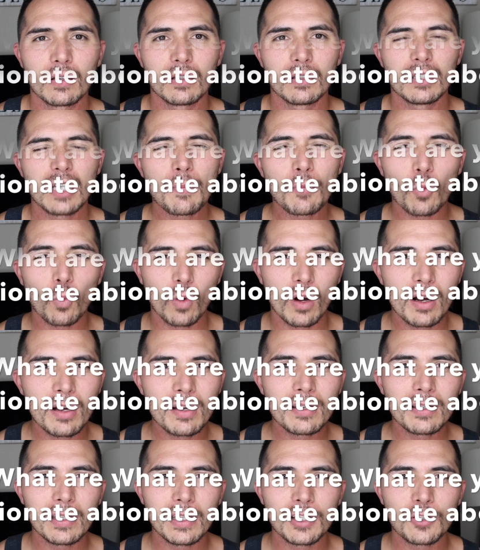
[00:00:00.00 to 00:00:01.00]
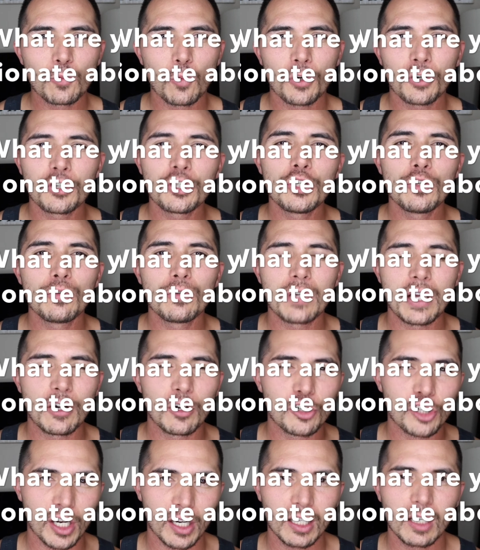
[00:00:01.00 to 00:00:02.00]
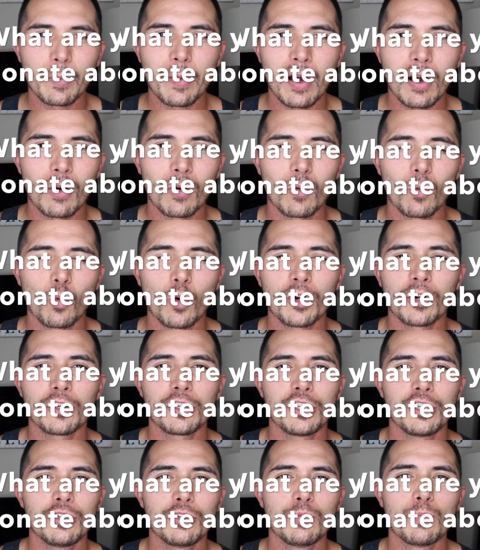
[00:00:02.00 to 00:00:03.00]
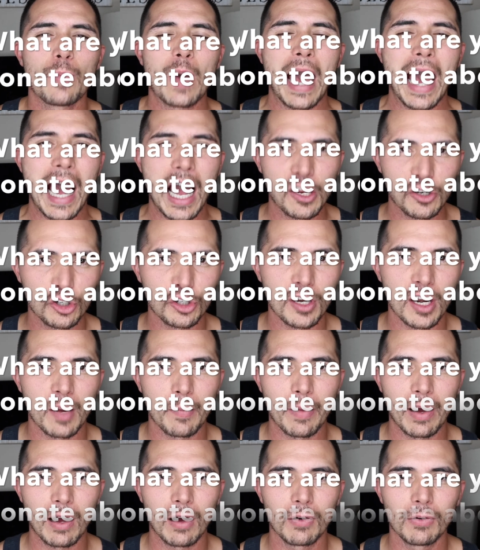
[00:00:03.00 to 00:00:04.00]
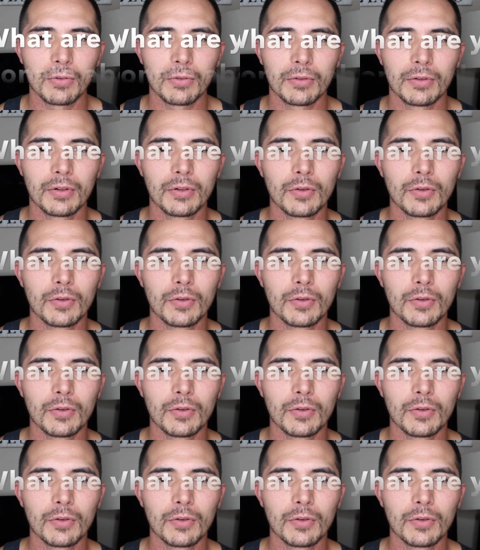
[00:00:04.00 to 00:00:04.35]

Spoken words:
number one is, what are you energetic about? What are you passionate about?